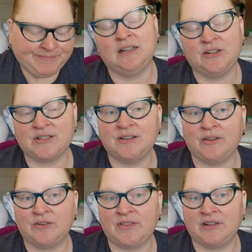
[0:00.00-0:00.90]
Here's
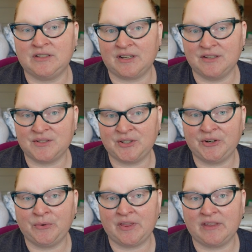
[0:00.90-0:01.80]
another thing to
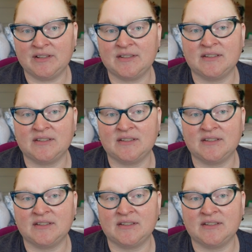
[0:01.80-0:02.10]
consider with this,